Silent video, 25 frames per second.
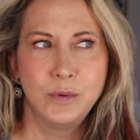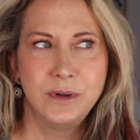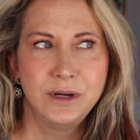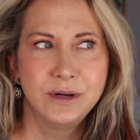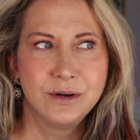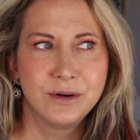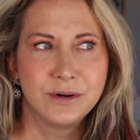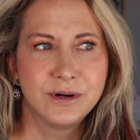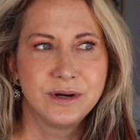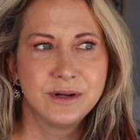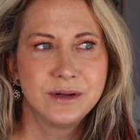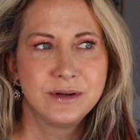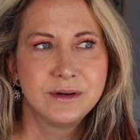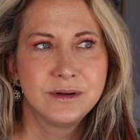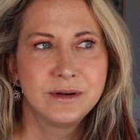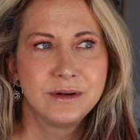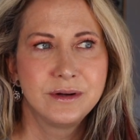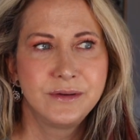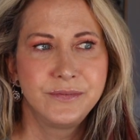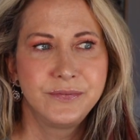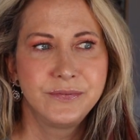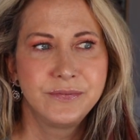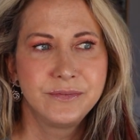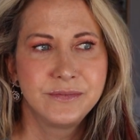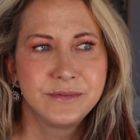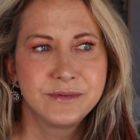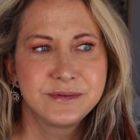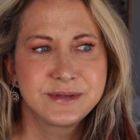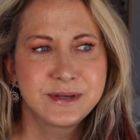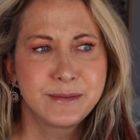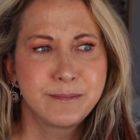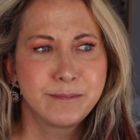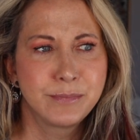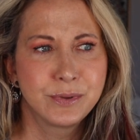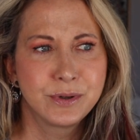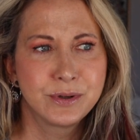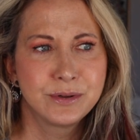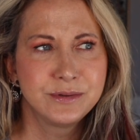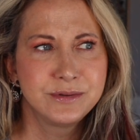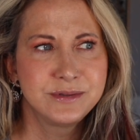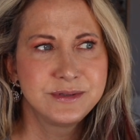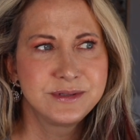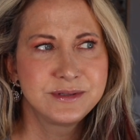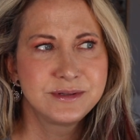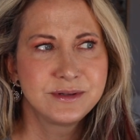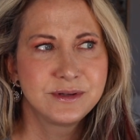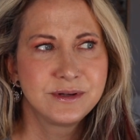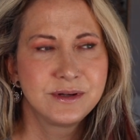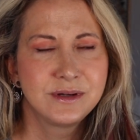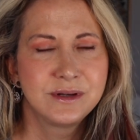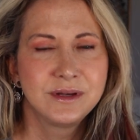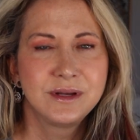weird. Is that birds?